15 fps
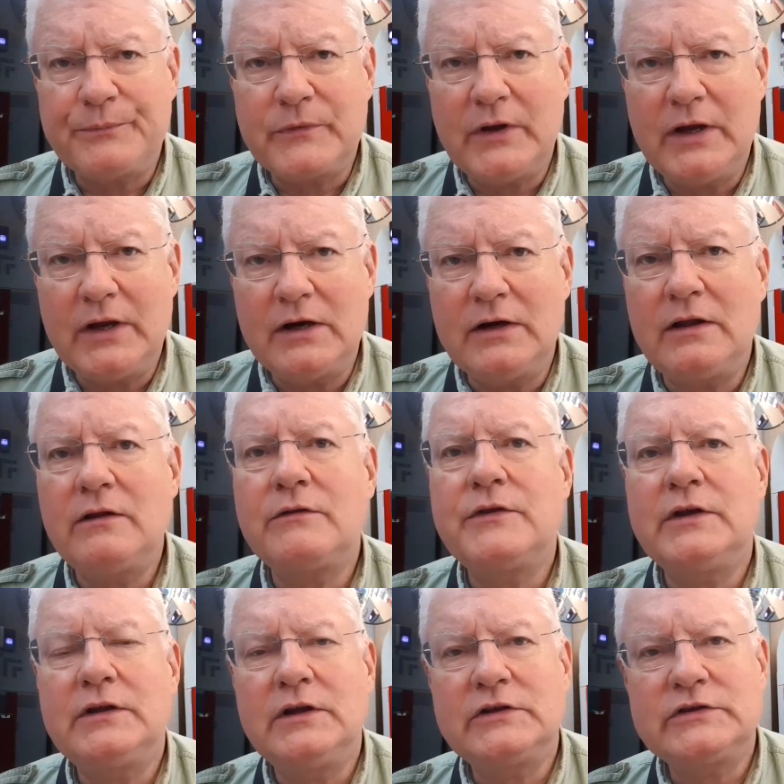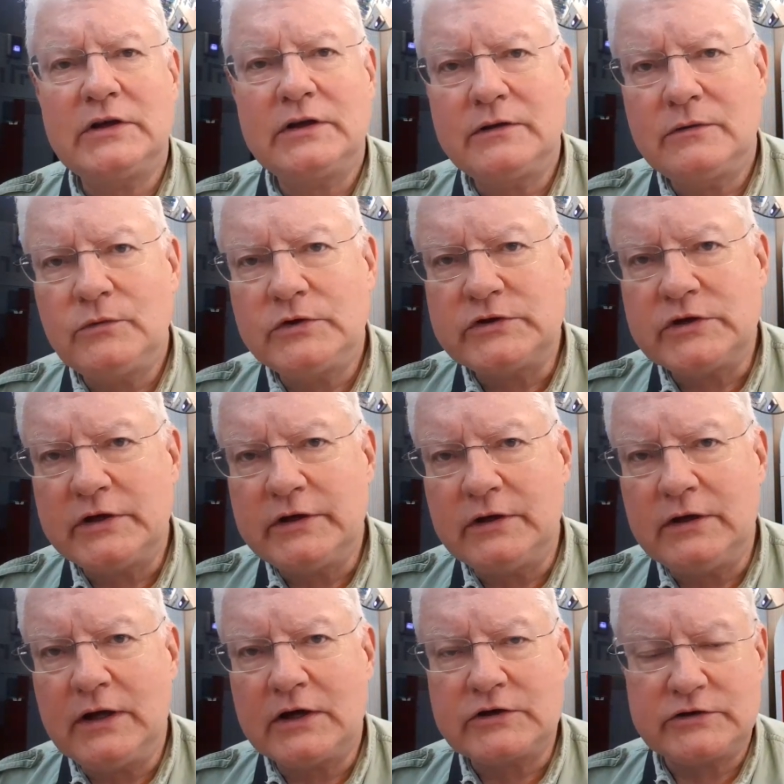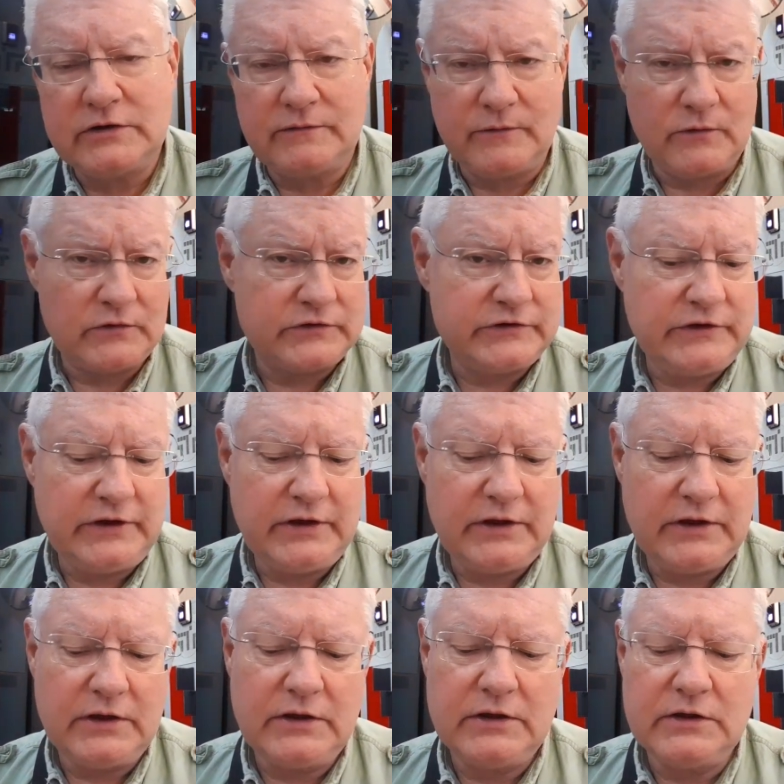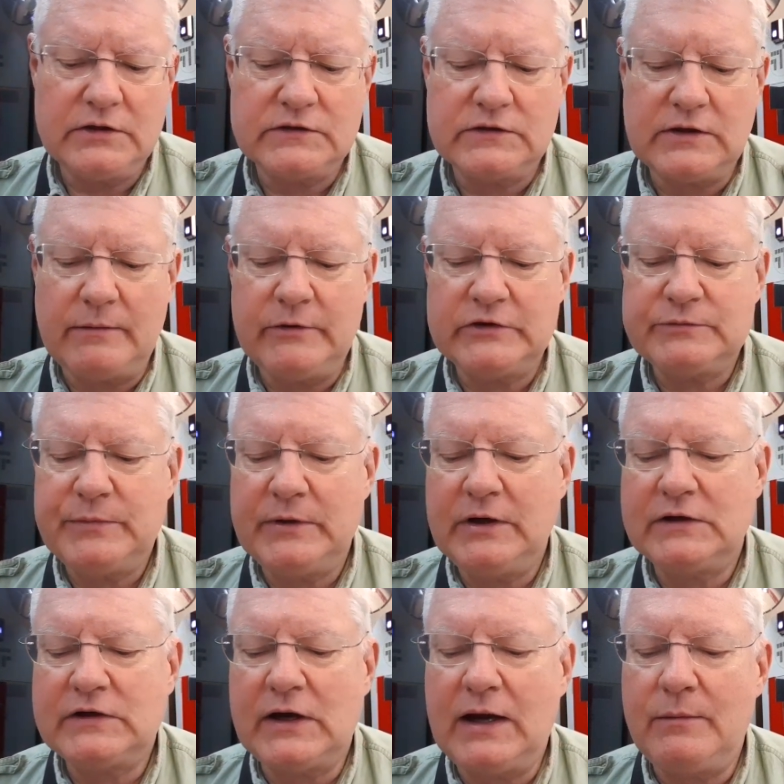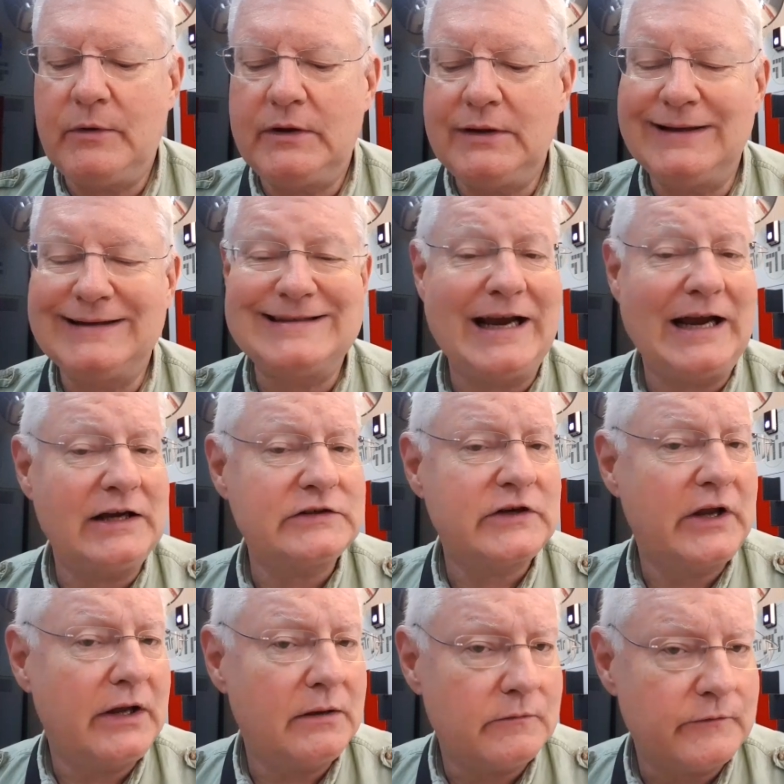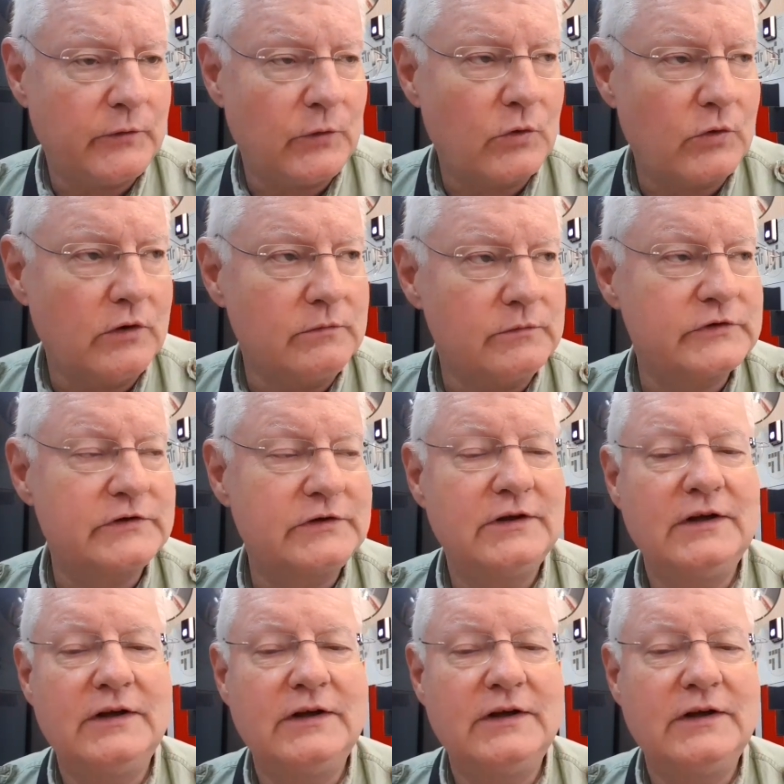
And another thing which I didn't actually foresee is I've been spending time on the Tascam forums